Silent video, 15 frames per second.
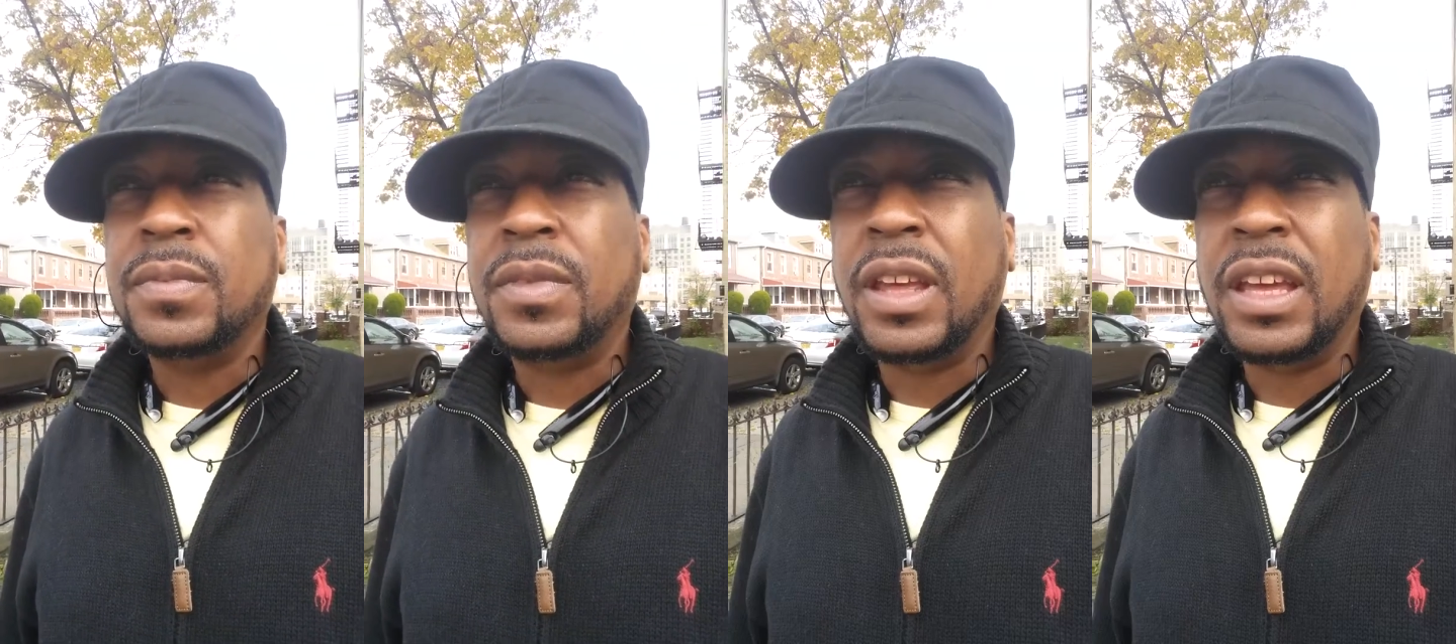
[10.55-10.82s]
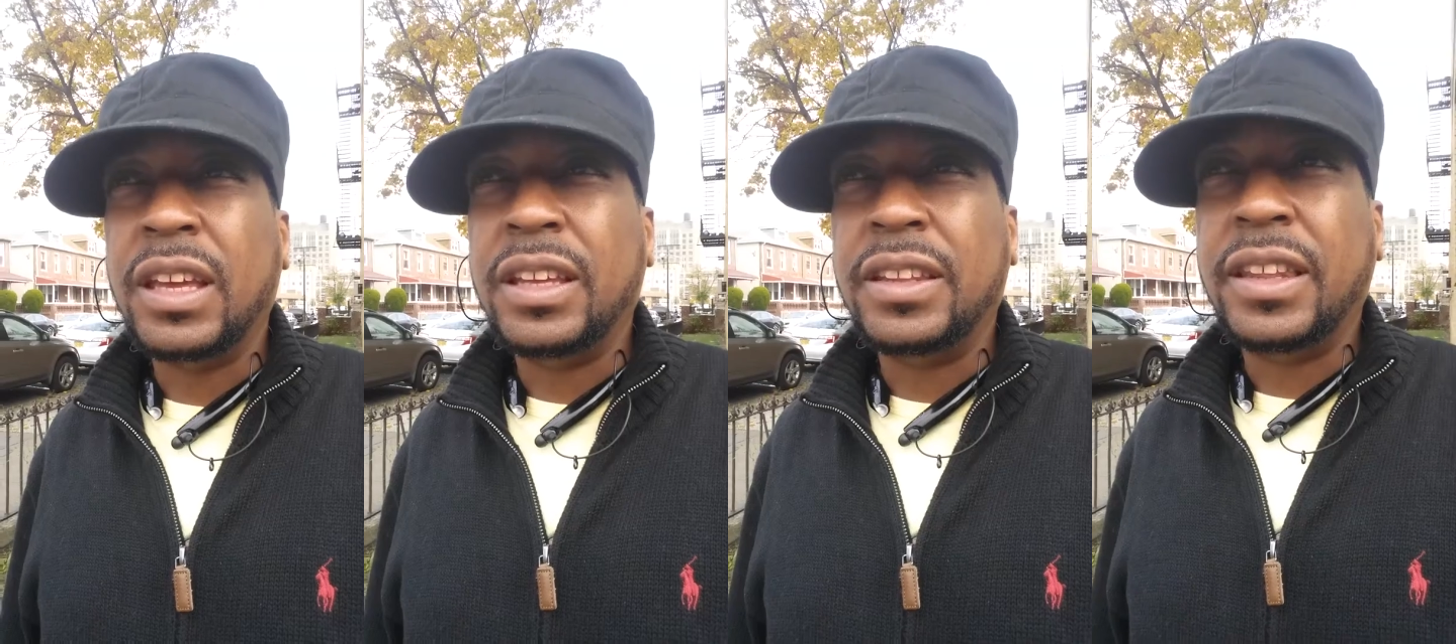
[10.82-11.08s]

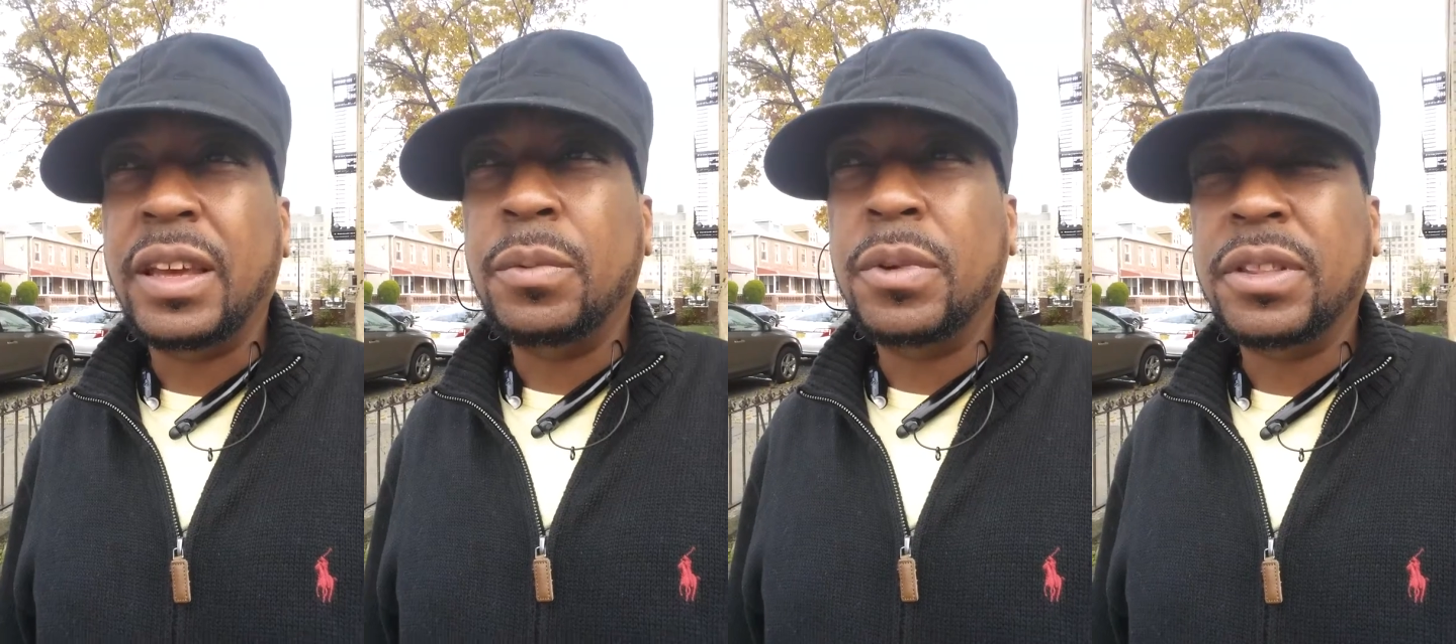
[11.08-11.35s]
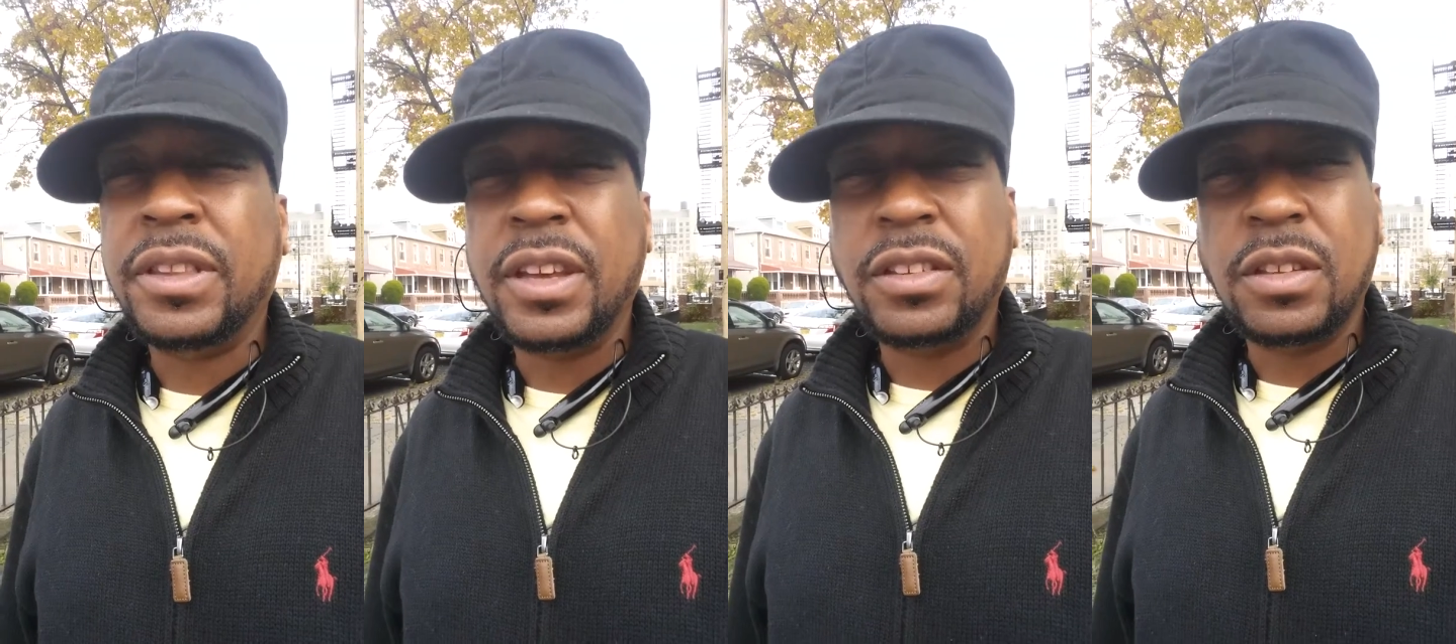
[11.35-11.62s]
they they
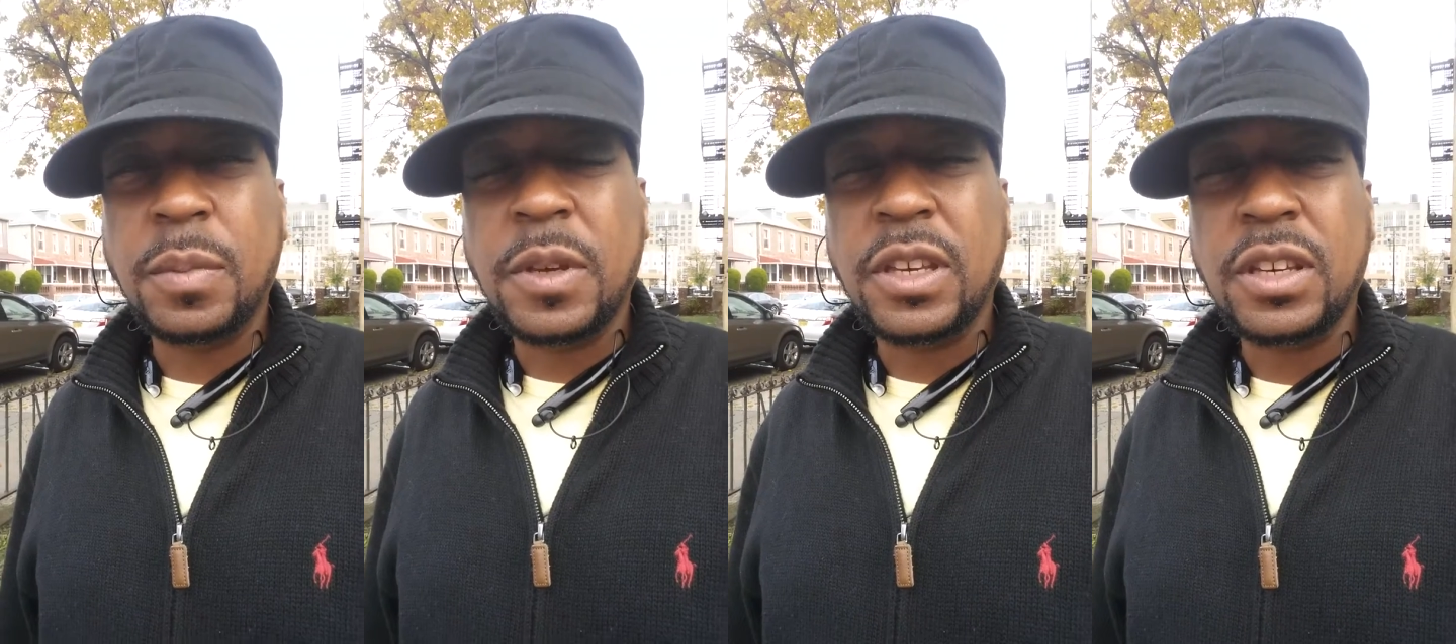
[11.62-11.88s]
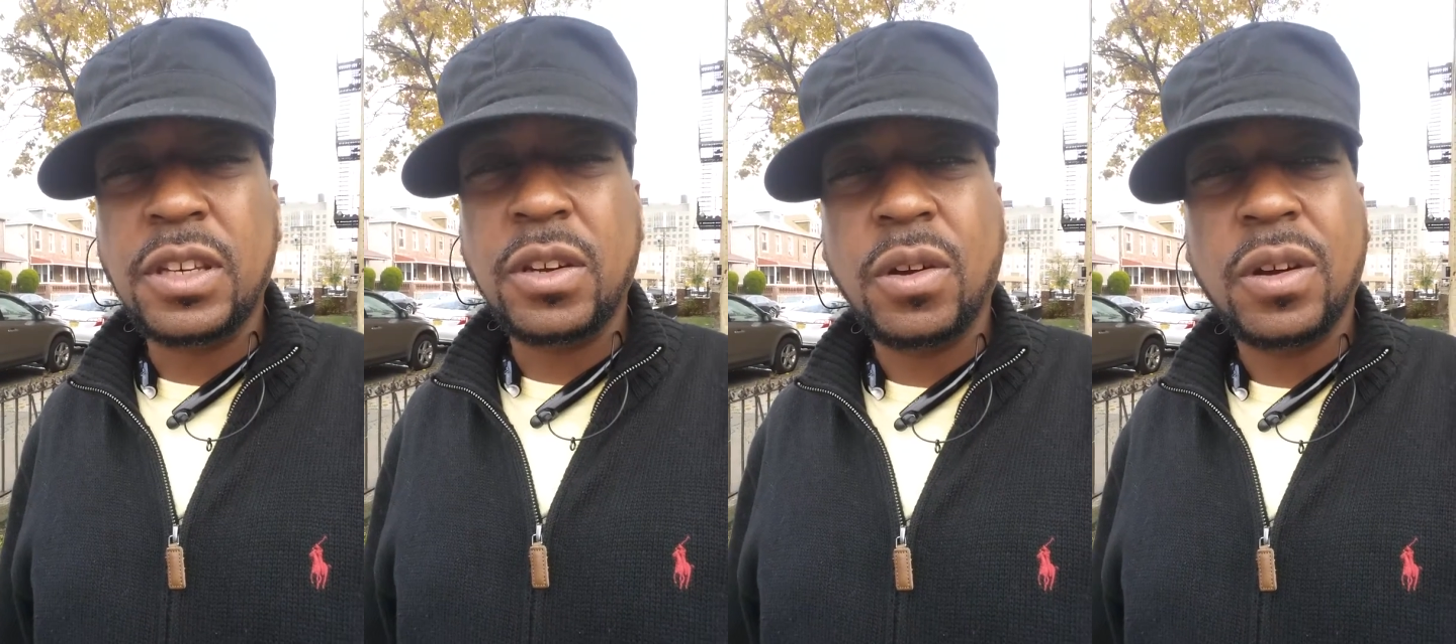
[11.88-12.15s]
want things to be
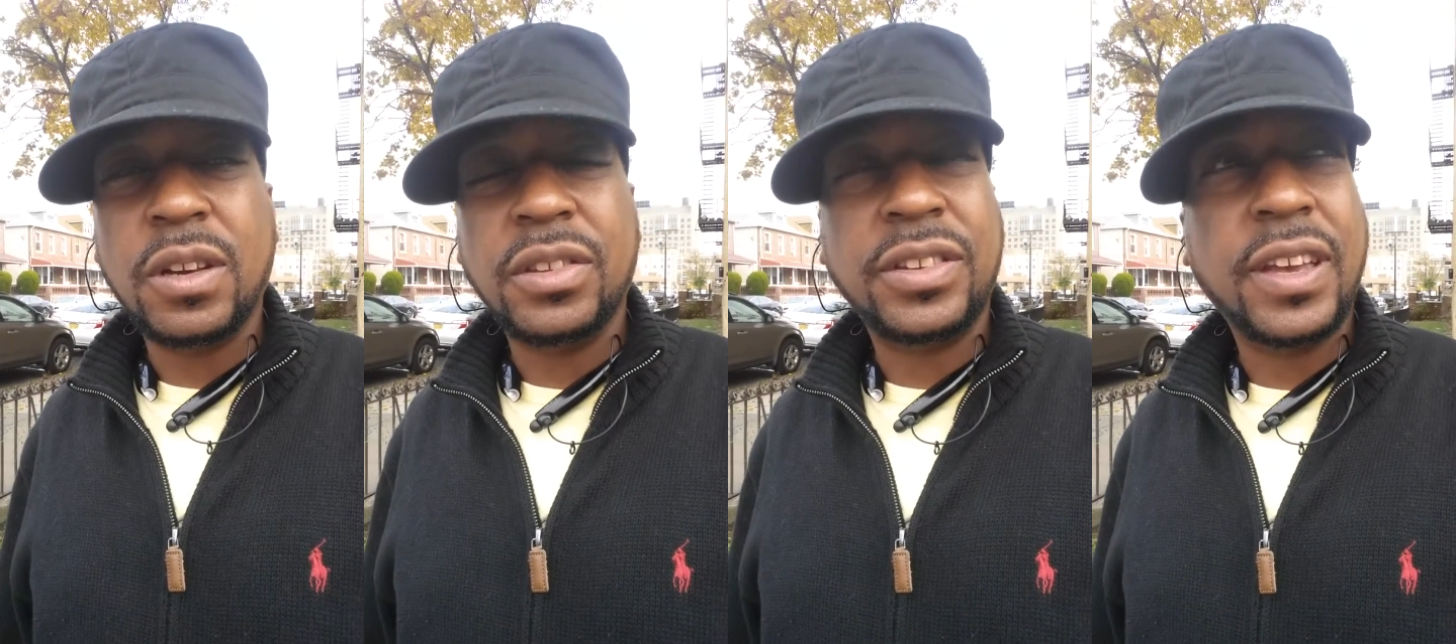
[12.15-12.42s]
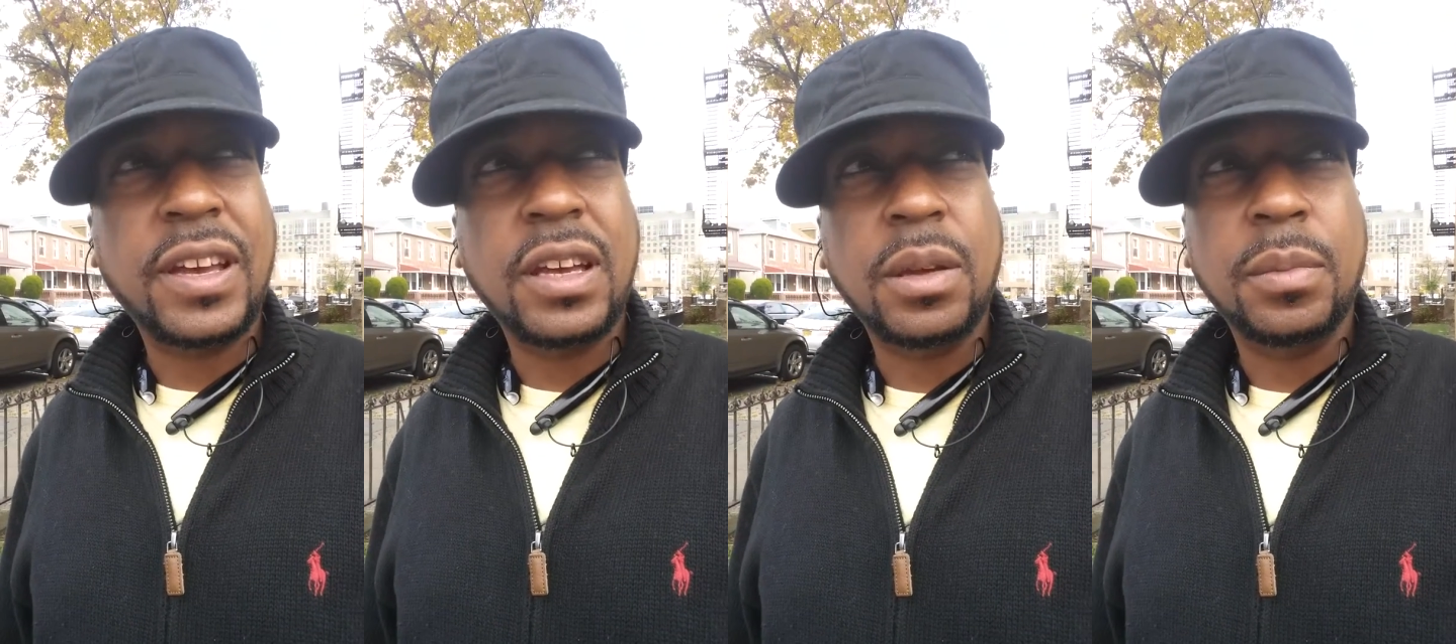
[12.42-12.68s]
good all the
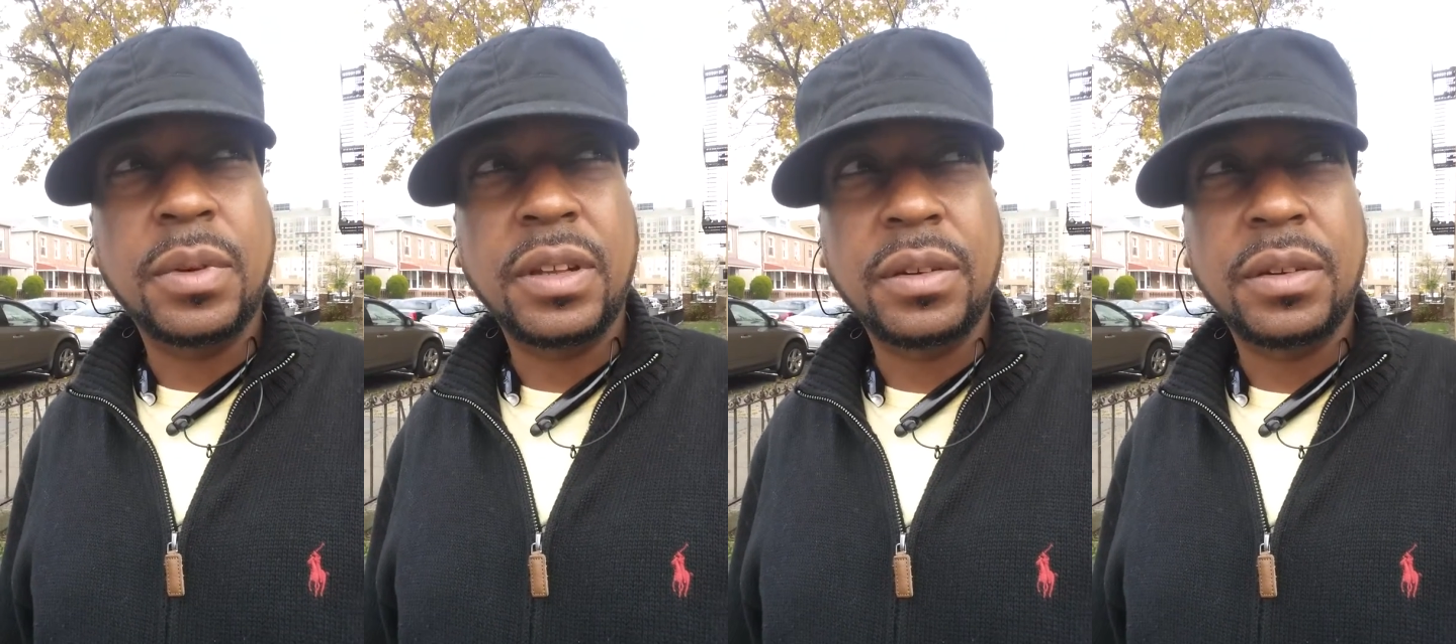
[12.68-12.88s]
time,